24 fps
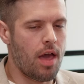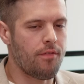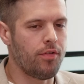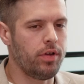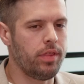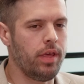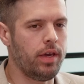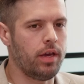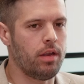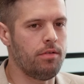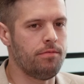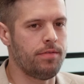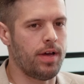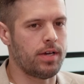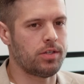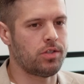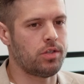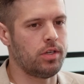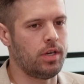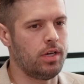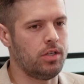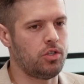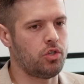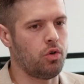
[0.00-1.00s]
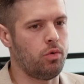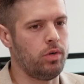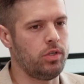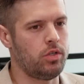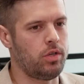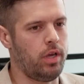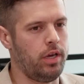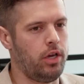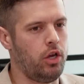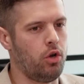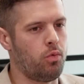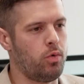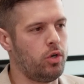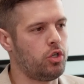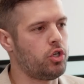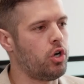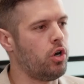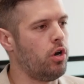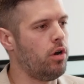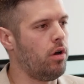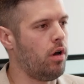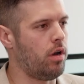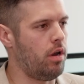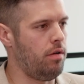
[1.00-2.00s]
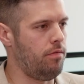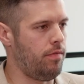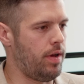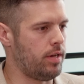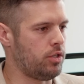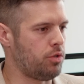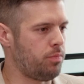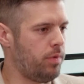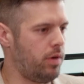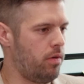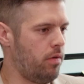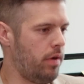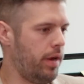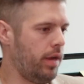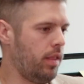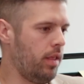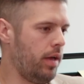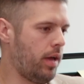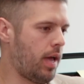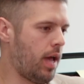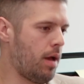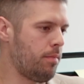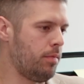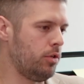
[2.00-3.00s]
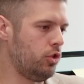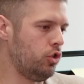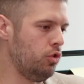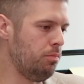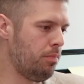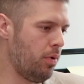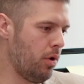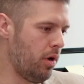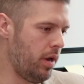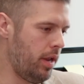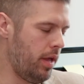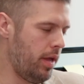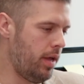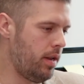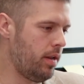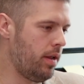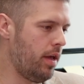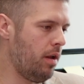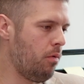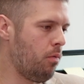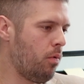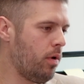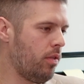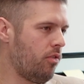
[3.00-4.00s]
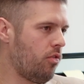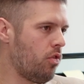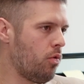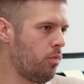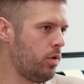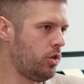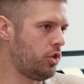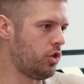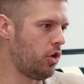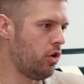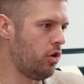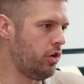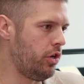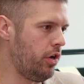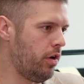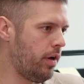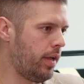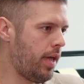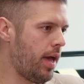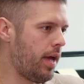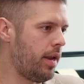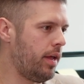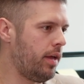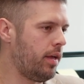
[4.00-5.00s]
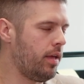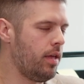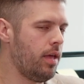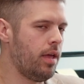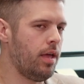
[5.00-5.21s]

Everything in investing, it's always like your return on investment, right? Like how much you put in and what's the return you're getting.